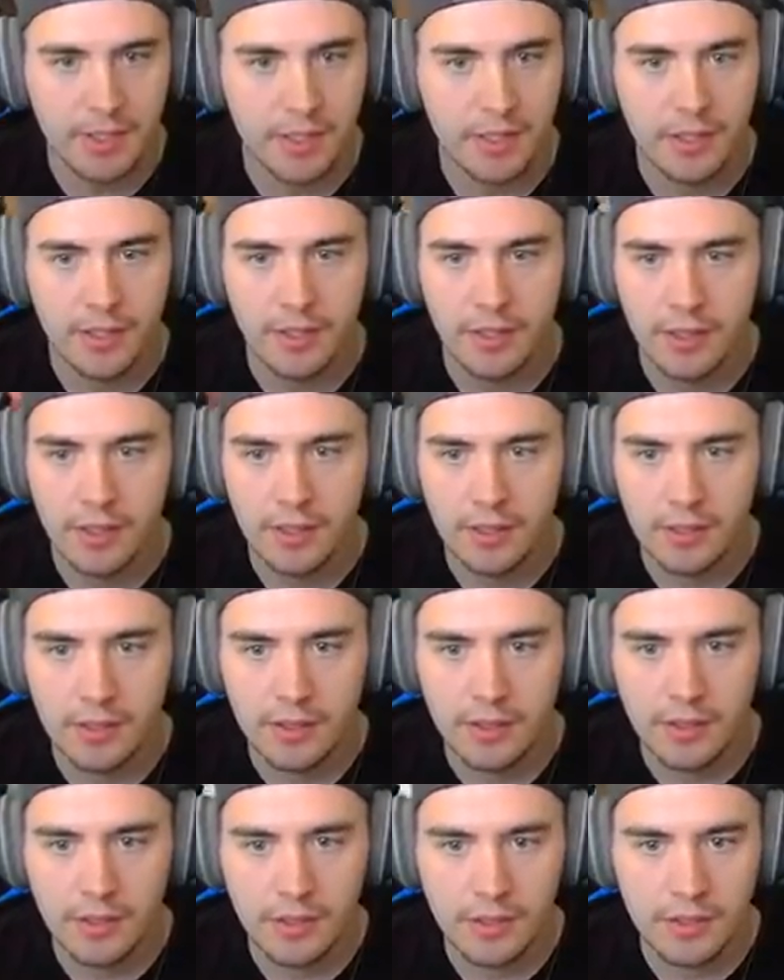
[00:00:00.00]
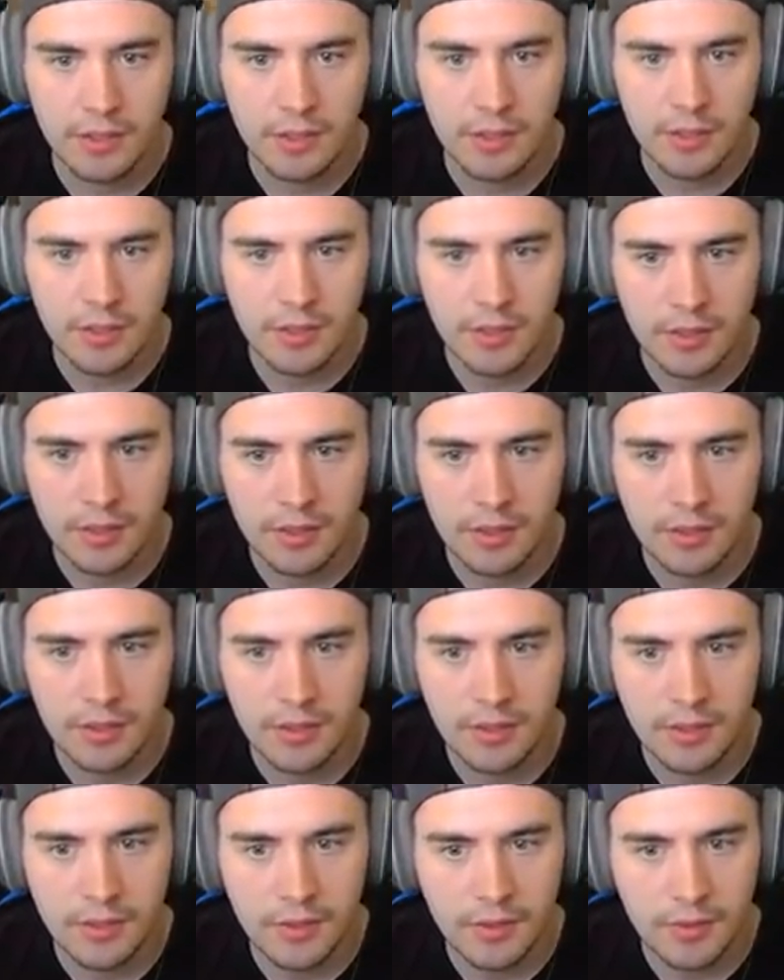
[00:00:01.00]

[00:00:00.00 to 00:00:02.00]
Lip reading: (no one is talking)